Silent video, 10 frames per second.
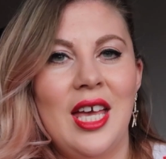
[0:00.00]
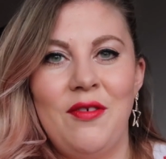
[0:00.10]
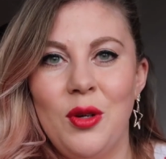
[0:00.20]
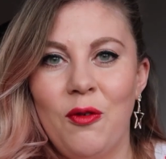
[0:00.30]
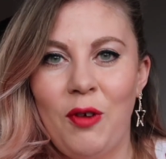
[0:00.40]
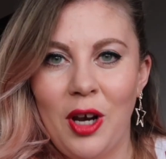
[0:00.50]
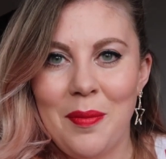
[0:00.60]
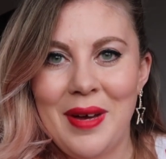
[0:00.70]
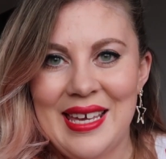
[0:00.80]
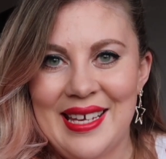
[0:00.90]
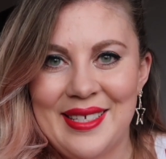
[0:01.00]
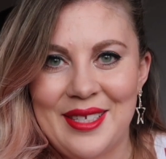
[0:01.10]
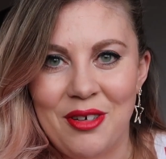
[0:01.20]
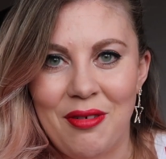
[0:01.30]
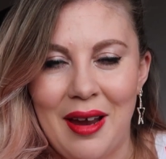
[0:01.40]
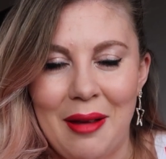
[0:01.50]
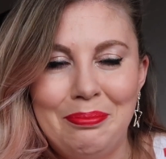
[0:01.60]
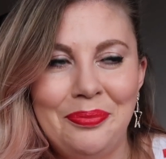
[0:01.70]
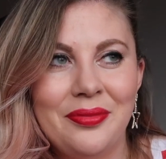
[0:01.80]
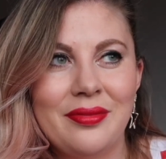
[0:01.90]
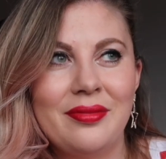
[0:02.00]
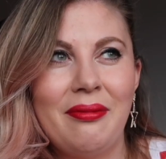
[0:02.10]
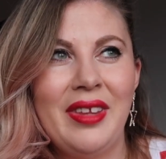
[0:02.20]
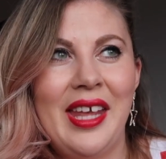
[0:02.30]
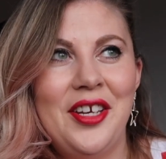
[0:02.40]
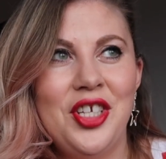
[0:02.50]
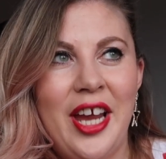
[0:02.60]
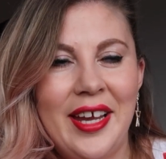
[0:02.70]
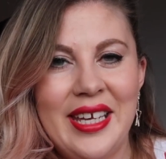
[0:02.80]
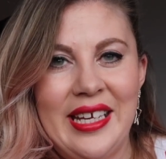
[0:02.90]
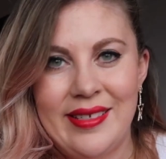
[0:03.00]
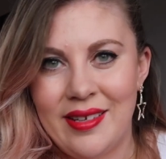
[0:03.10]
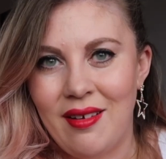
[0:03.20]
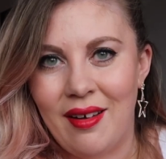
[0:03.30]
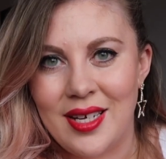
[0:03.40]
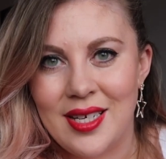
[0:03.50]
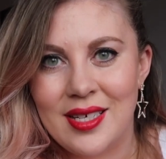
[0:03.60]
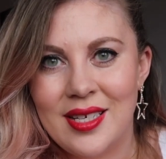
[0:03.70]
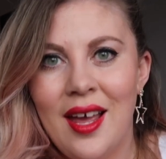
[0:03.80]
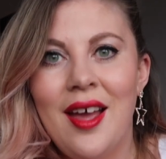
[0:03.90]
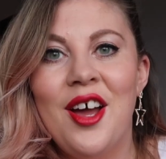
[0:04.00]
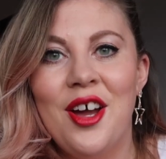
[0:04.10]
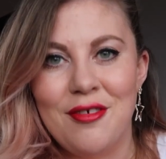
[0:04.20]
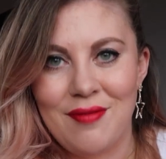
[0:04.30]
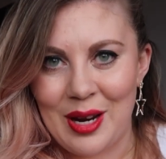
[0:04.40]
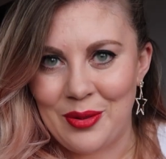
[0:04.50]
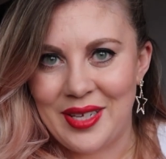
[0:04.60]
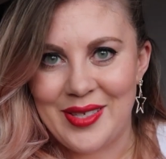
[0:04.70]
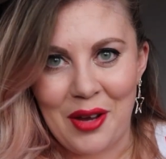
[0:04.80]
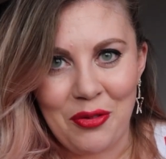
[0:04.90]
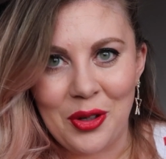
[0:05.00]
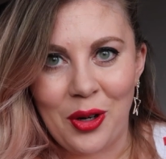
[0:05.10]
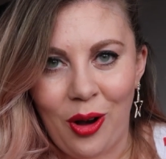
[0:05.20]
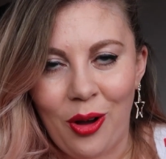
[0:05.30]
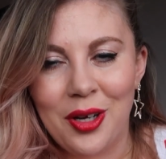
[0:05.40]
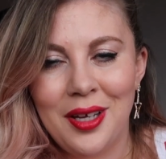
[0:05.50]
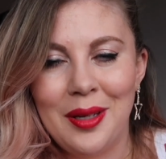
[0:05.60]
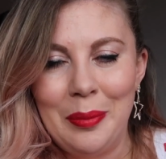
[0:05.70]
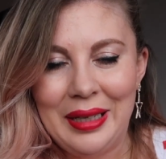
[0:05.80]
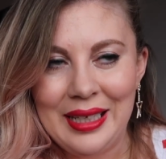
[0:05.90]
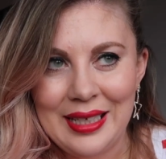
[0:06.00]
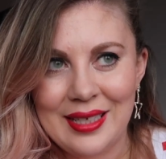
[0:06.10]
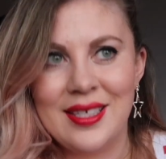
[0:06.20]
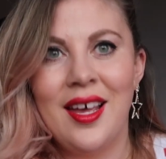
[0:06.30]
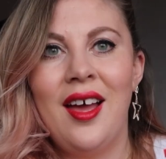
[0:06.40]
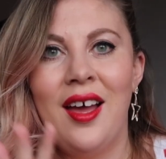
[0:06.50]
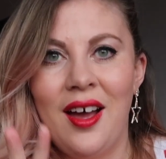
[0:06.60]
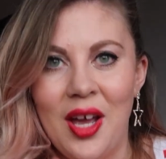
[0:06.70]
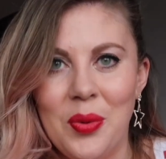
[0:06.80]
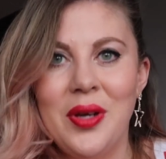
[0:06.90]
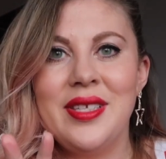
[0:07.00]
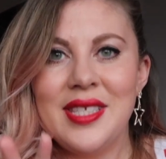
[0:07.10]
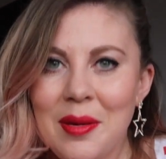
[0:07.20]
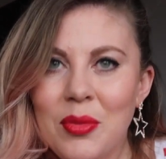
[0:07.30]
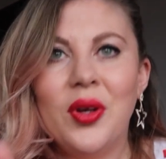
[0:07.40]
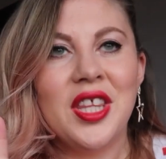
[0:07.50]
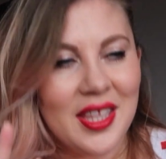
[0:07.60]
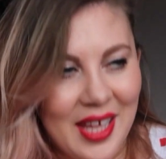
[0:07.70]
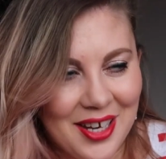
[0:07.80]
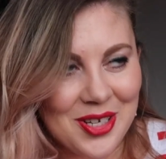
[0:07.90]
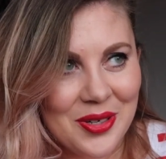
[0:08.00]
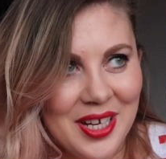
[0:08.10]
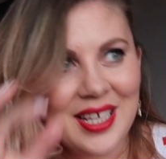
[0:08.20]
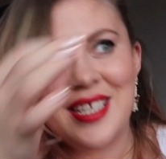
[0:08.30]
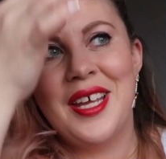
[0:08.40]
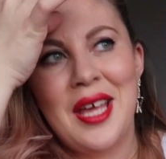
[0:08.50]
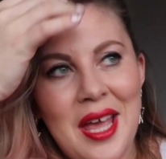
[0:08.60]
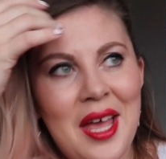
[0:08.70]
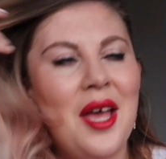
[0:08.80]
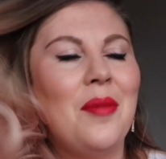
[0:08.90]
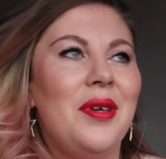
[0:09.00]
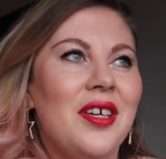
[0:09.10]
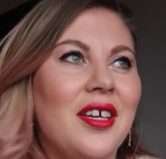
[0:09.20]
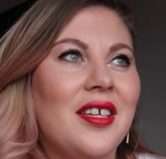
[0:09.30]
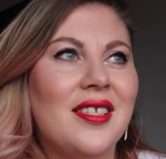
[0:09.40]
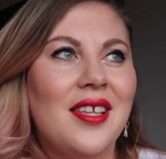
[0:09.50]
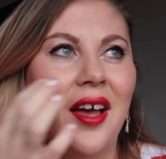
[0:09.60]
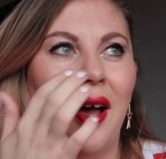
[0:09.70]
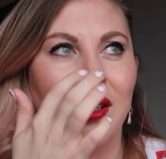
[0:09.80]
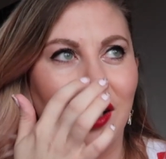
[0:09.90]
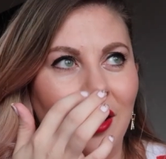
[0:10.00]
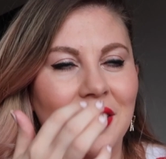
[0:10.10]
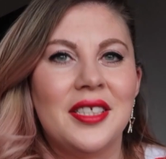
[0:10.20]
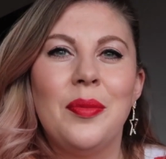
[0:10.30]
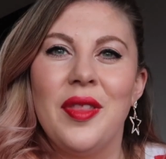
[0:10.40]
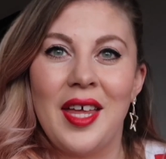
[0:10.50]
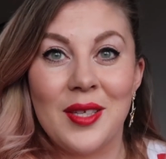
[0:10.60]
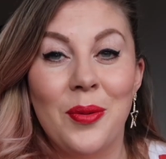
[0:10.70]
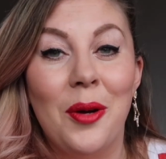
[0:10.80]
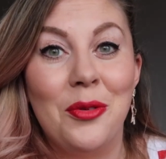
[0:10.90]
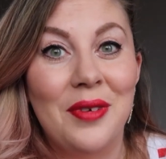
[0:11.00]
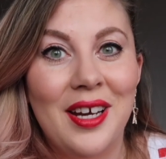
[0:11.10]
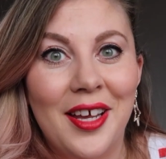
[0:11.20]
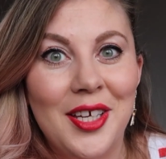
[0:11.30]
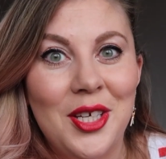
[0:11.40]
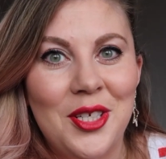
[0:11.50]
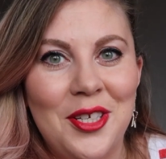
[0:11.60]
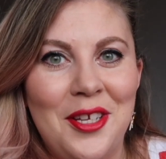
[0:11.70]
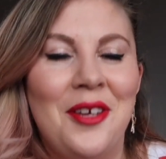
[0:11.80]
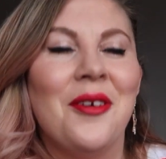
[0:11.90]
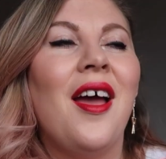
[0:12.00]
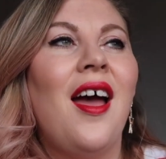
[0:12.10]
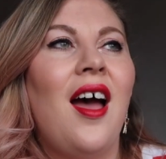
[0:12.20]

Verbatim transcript: if you would follow my Instagram and check it tonight around 7 o'clock, please. I won't say more than that on it, because I can't, but that's what I would really like you to do.